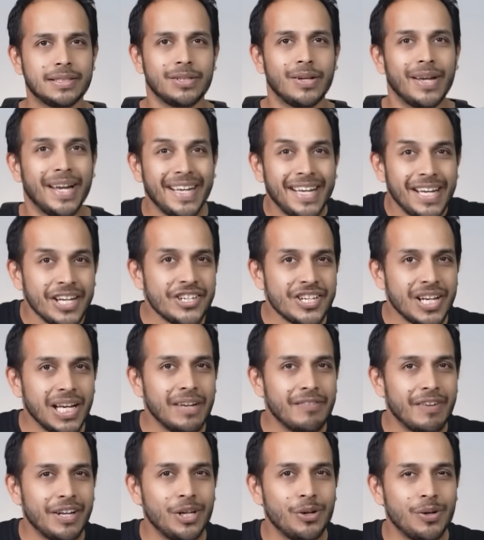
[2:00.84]
So
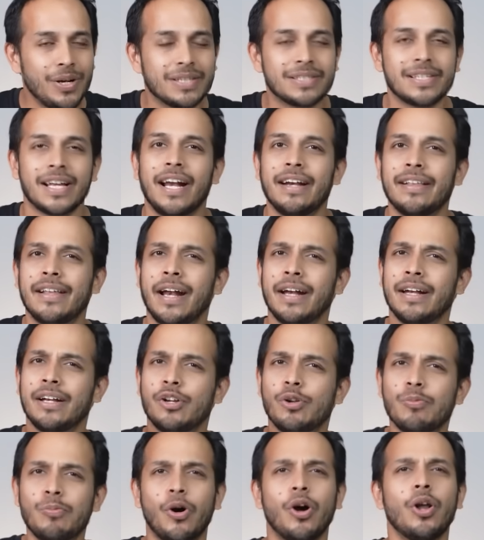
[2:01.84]
initially, when you decide
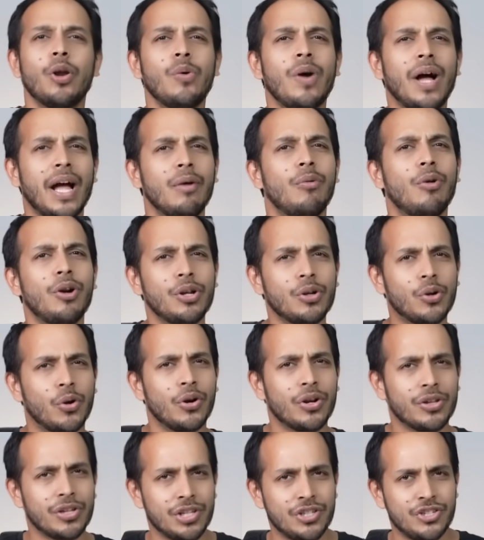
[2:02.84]
that tomorrow I want to
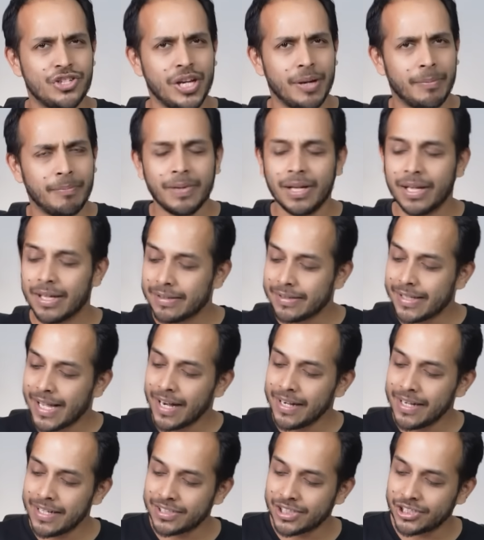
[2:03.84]
go to the gym,
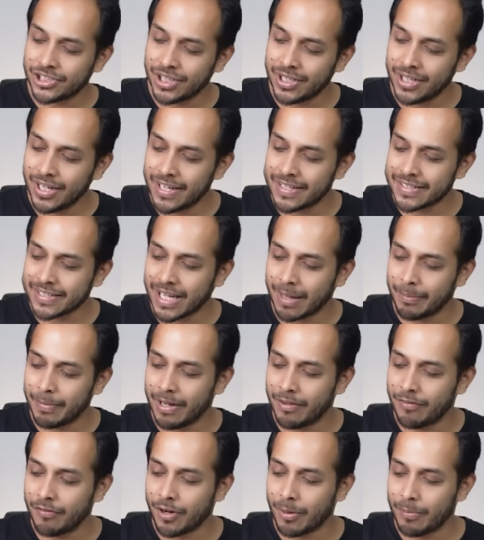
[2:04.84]
that decision is
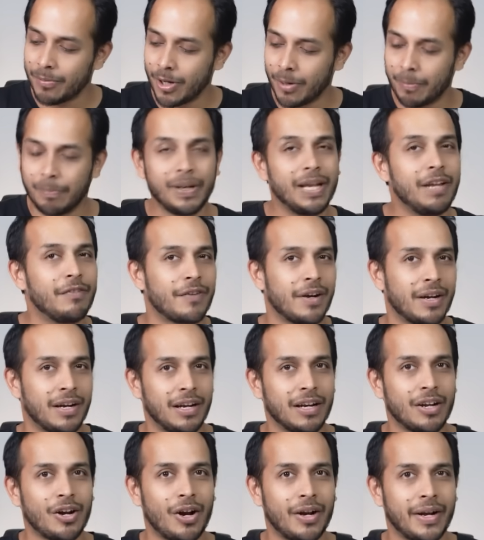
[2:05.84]
coming from your
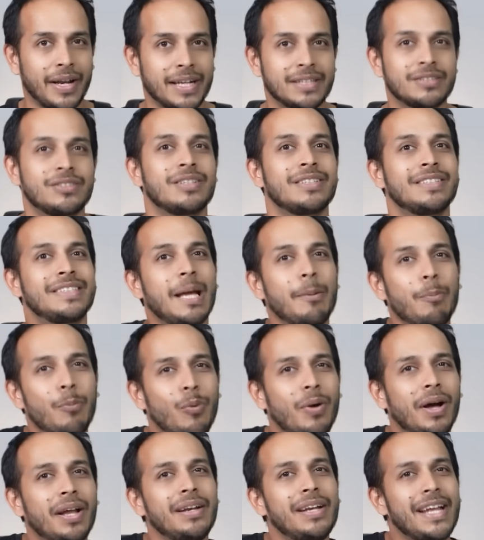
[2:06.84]
prefrontal cortex. So step
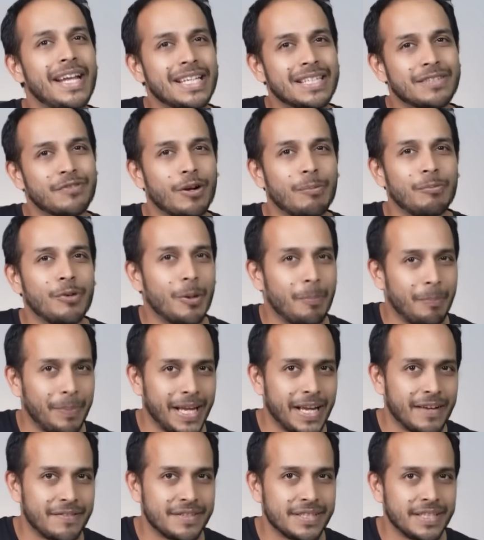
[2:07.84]
one is from your
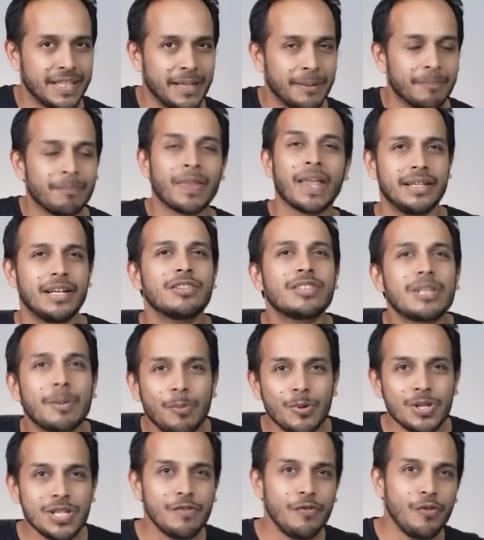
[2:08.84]
PFC. Now,
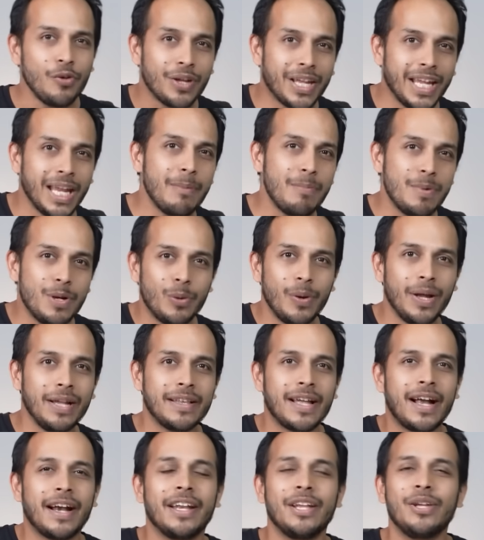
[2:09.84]
suppose if you keep doing
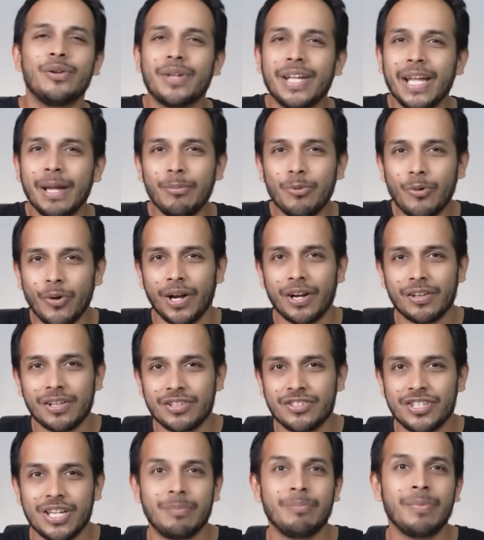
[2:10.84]
that and you keep going to
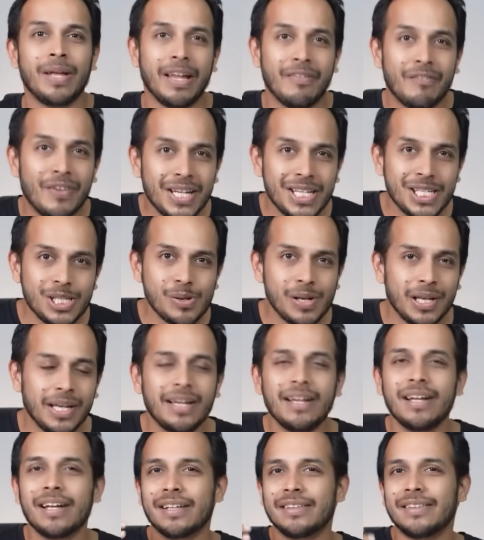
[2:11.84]
the gym,
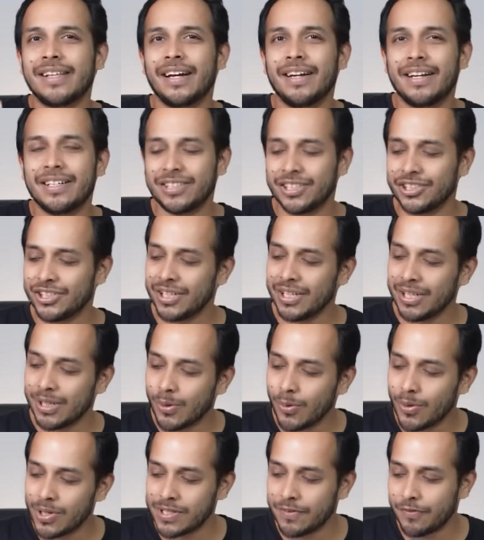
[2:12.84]
eventually that decision
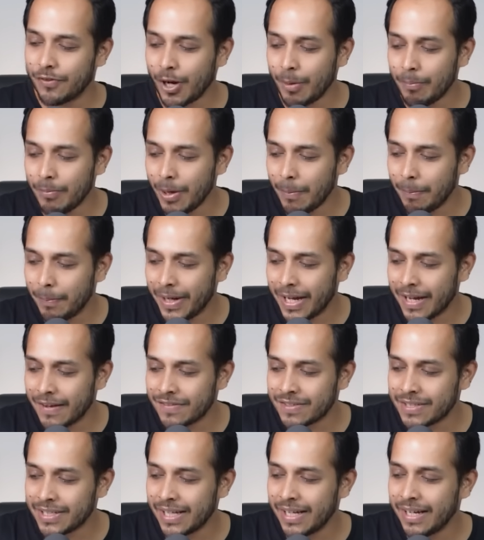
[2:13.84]
goes from your
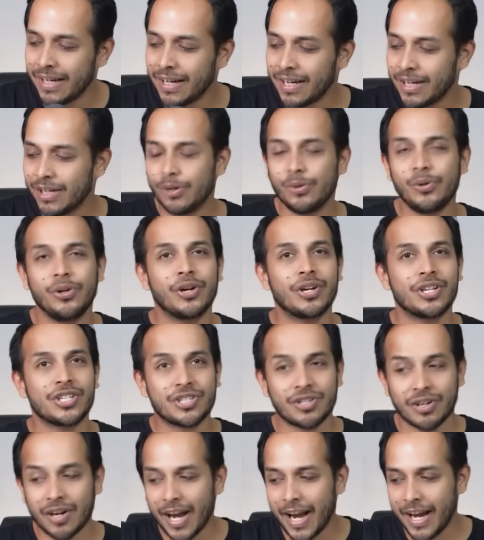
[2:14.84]
PFC to your
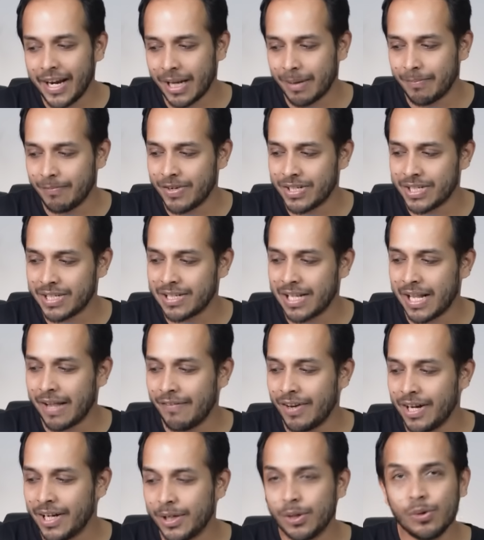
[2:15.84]
striatum, which is
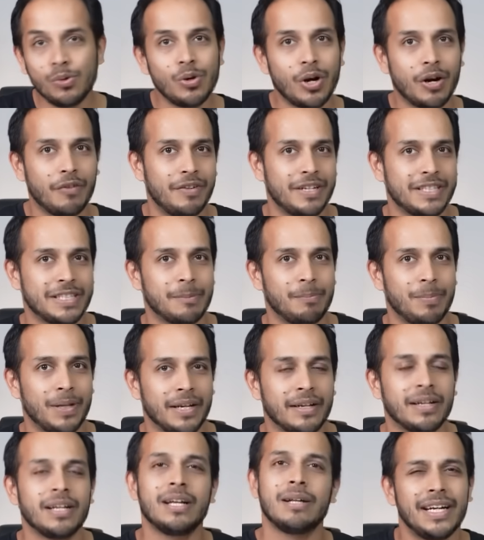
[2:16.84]
level 2 of
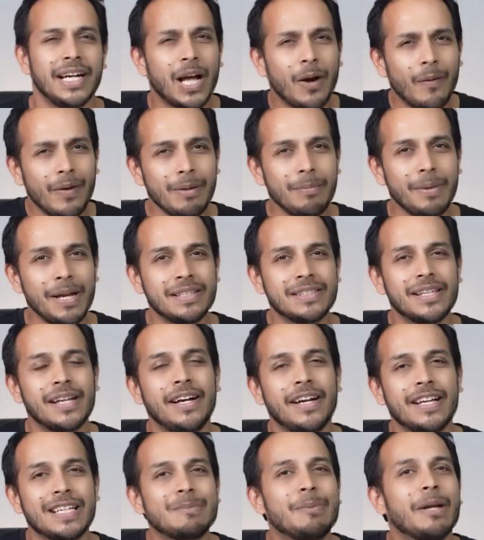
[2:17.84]
discipline. Now it means that
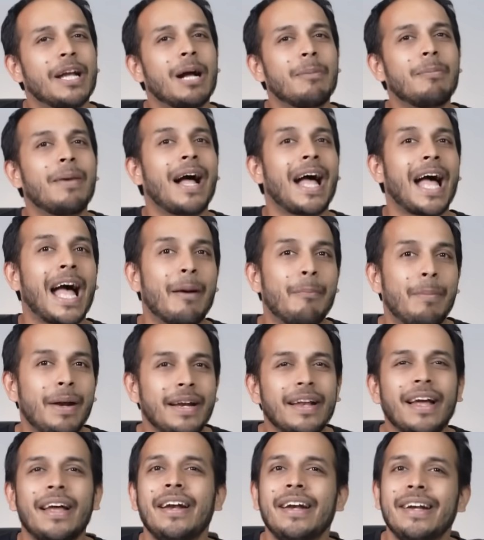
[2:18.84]
it has become a
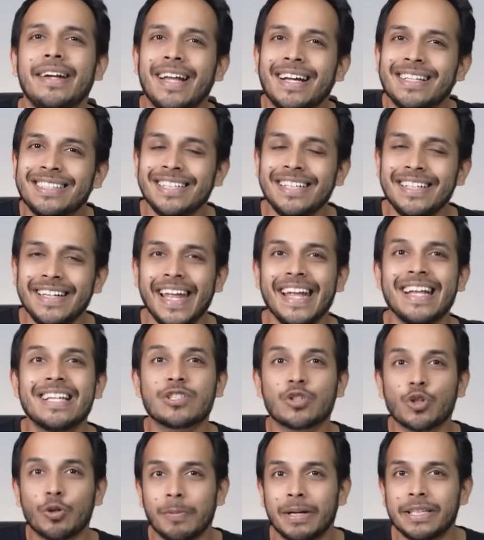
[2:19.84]
habit and it doesn't take
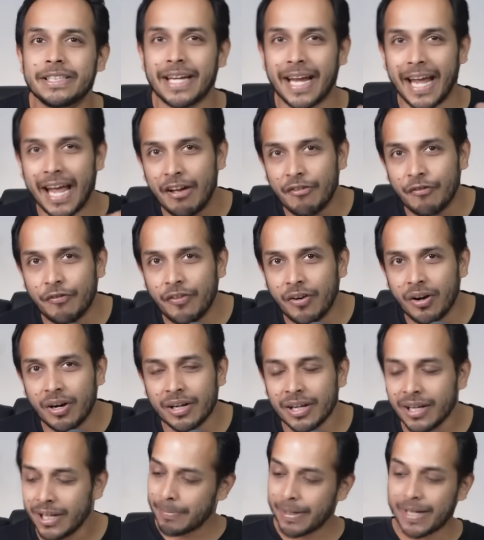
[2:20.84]
so much
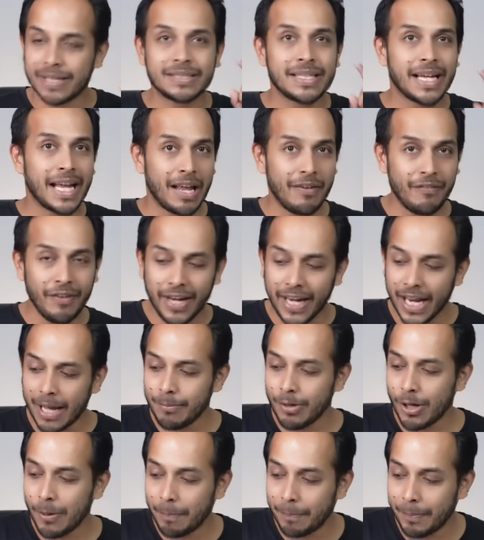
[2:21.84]
effort, because every
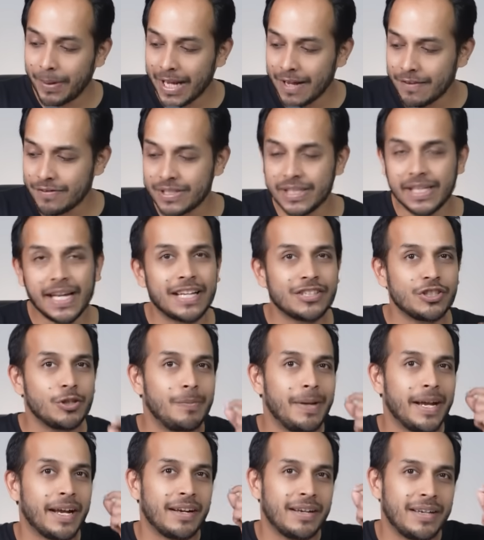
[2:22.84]
time your PFC has to
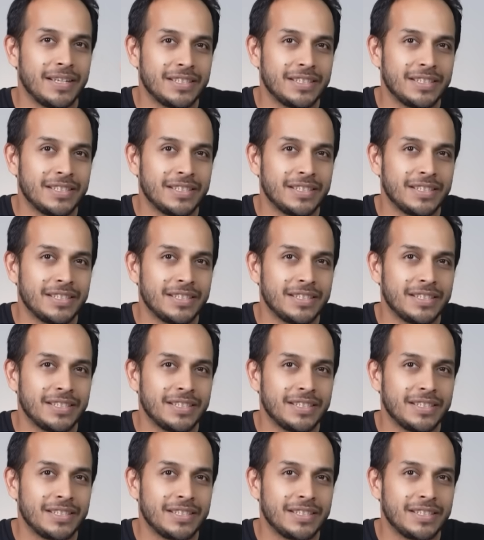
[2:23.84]
make a